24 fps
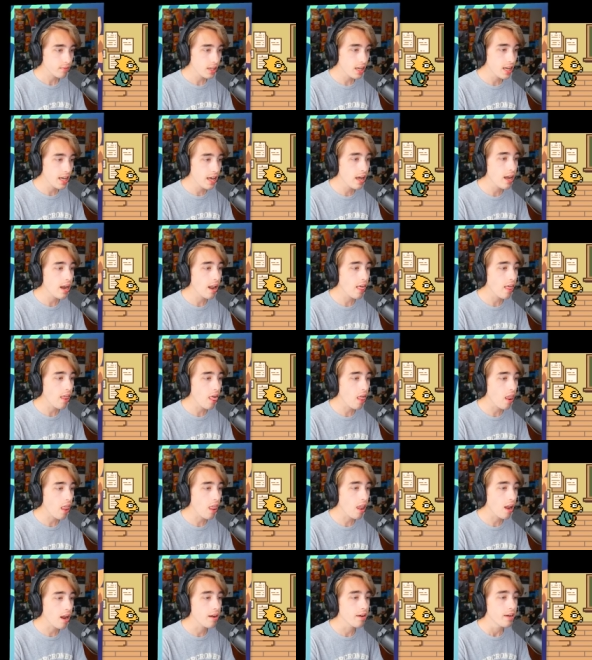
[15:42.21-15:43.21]

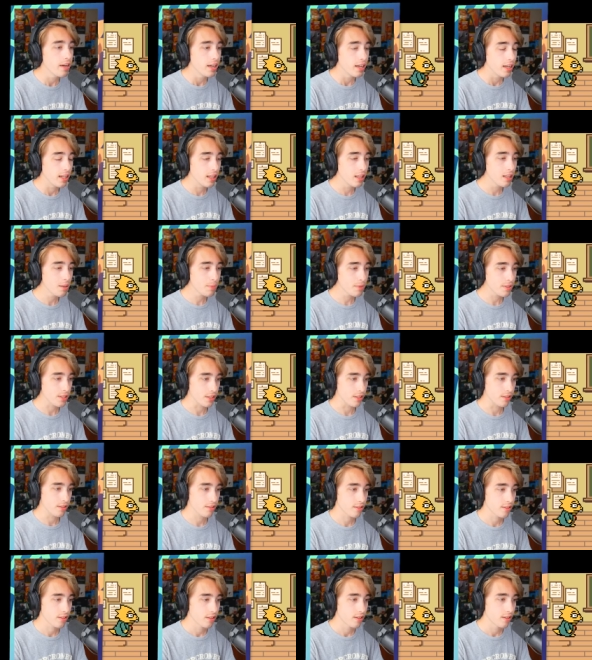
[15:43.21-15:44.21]

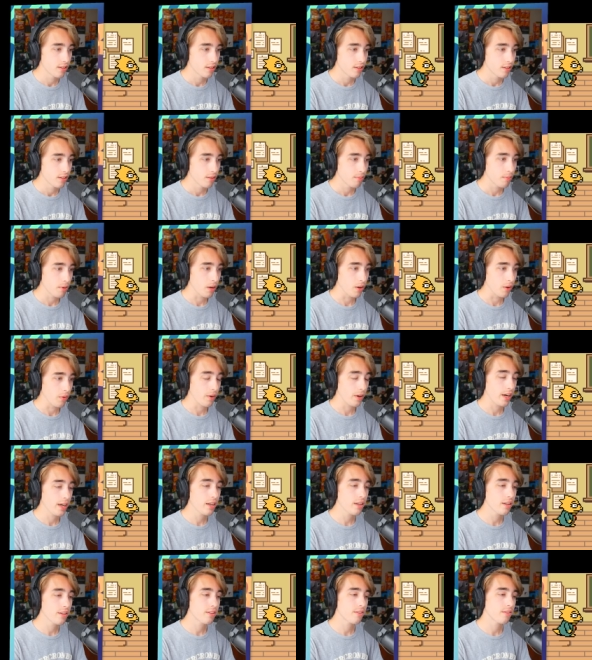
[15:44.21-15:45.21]
Ellipses. Bro,
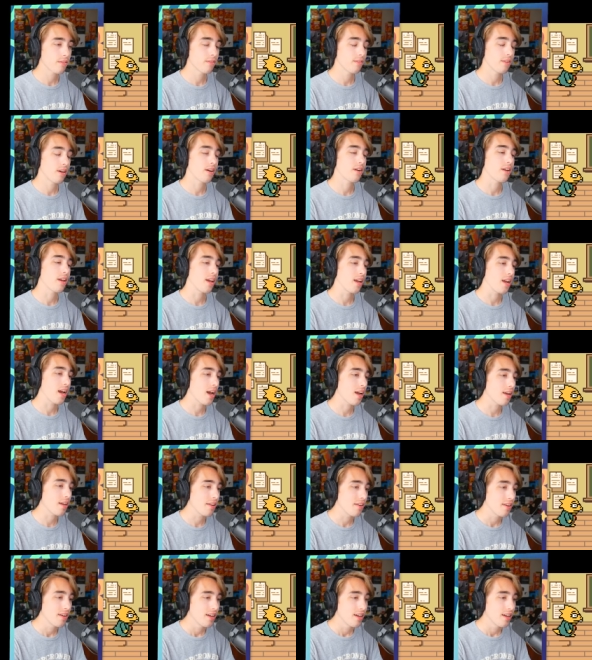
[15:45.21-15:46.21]
why does. Okay, I.